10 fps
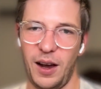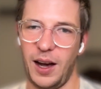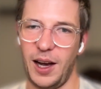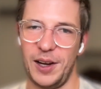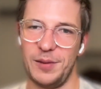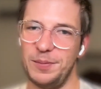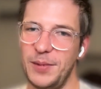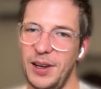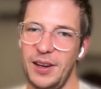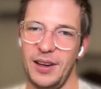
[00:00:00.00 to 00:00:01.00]

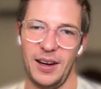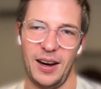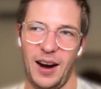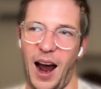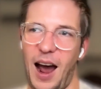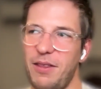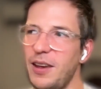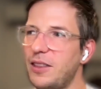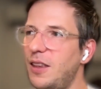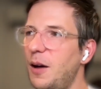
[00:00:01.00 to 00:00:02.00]
I
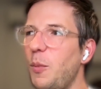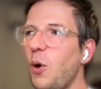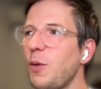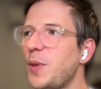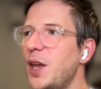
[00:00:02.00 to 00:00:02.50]
think the more